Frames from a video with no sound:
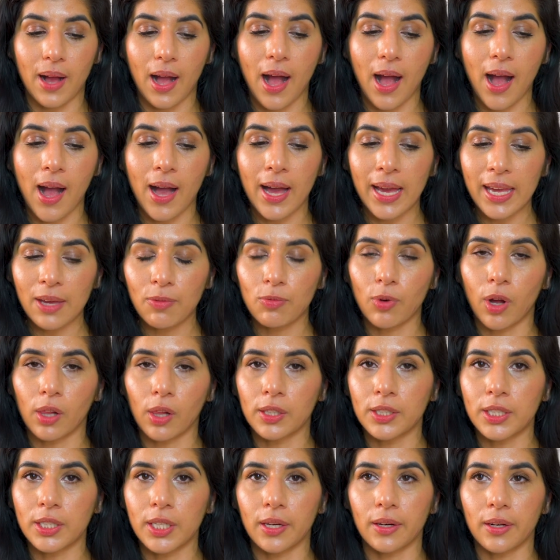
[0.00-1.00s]
I
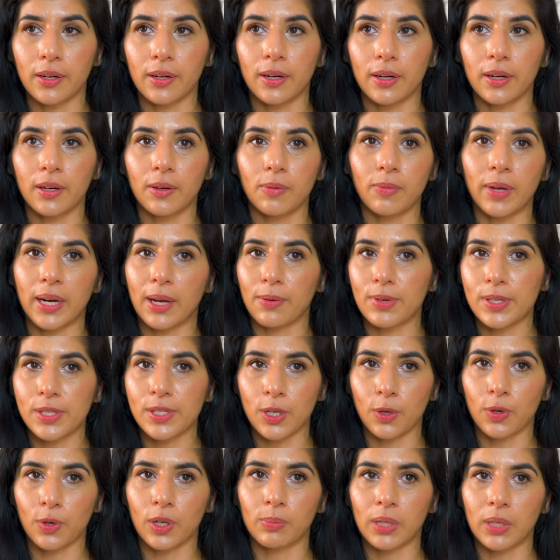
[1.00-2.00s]
volunteered when I was
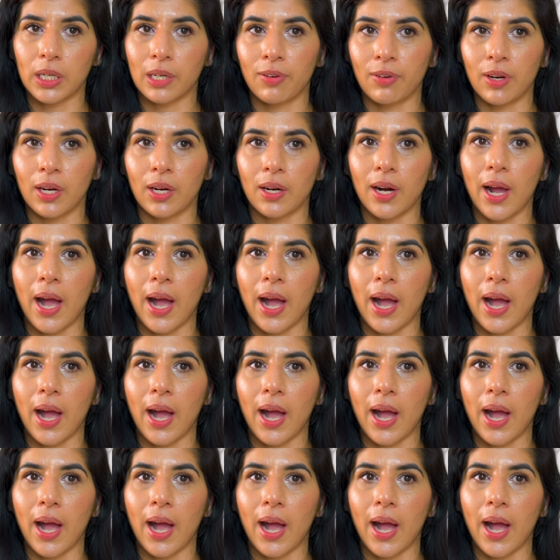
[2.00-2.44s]
new in my career.